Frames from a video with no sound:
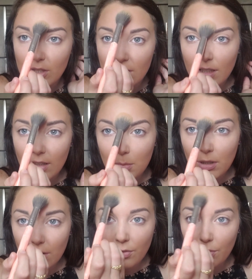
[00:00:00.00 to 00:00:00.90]
just in the
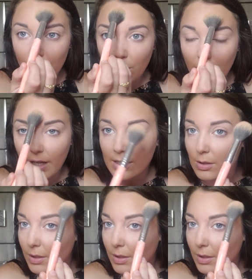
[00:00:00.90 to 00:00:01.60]
middle of the forehead,